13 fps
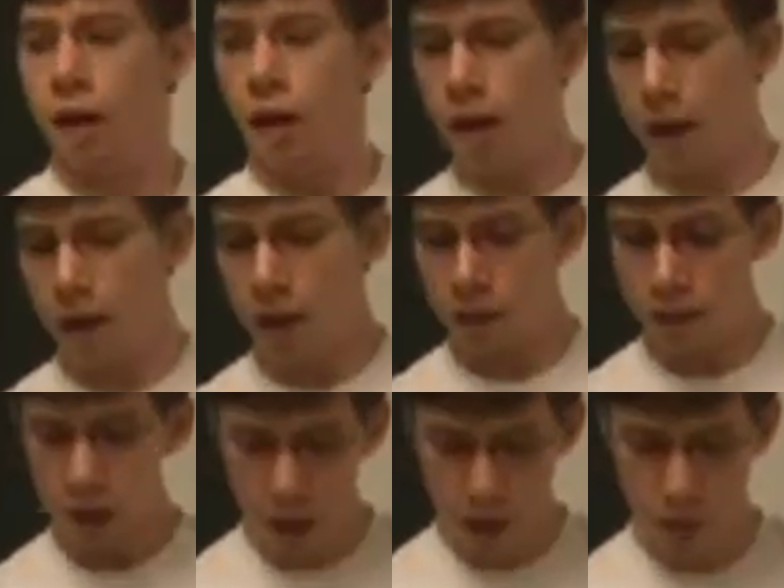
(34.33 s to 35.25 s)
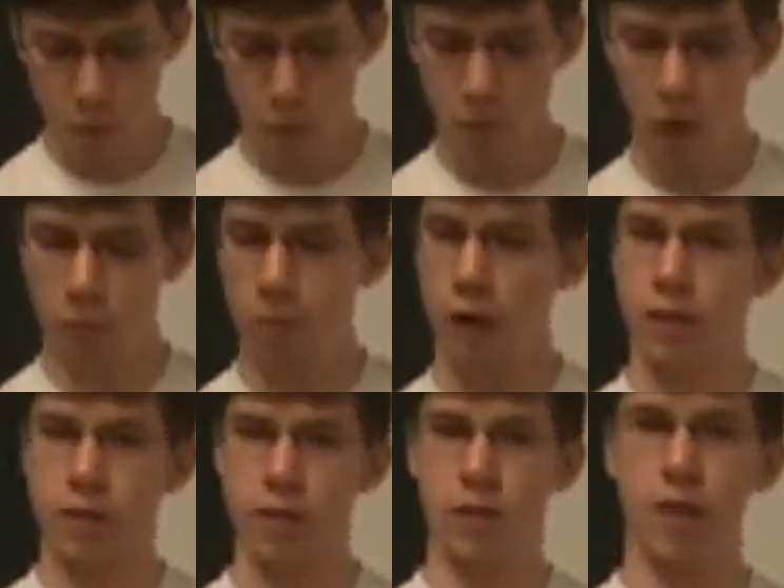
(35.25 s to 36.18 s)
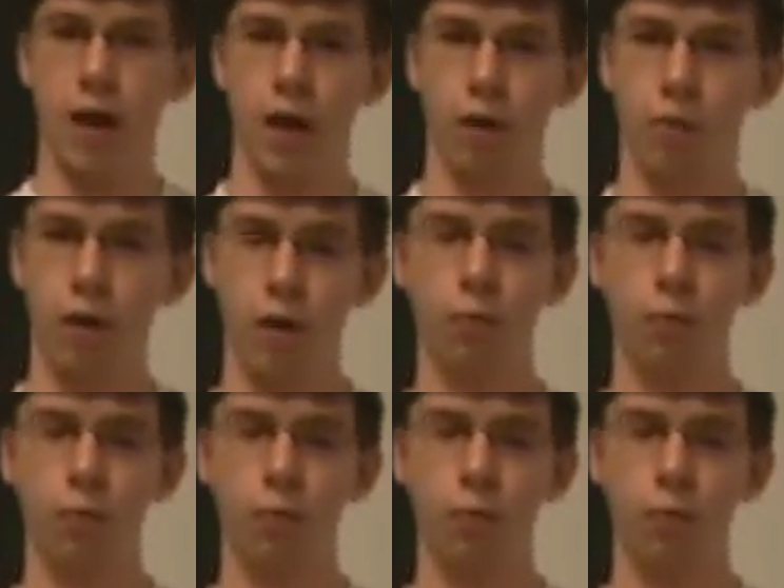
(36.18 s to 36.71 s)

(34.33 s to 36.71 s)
And as we were bringing boxes down,